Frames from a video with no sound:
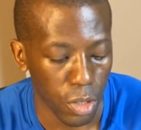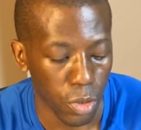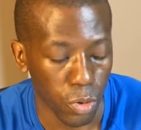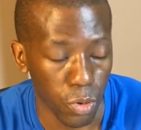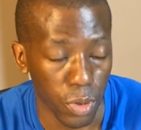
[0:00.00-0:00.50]

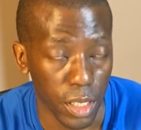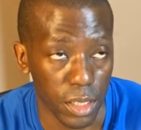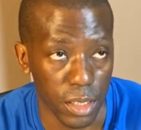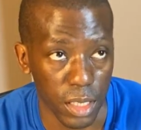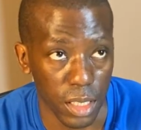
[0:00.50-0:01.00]
who
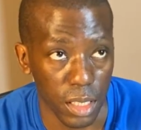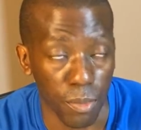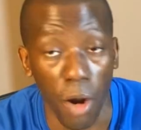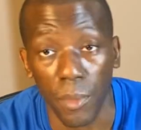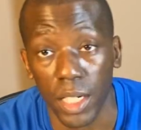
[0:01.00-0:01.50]
is the
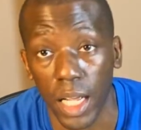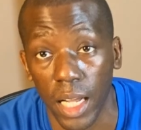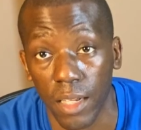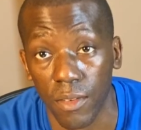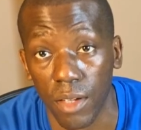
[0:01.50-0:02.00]
department
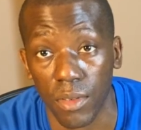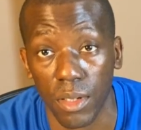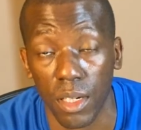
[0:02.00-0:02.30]
head of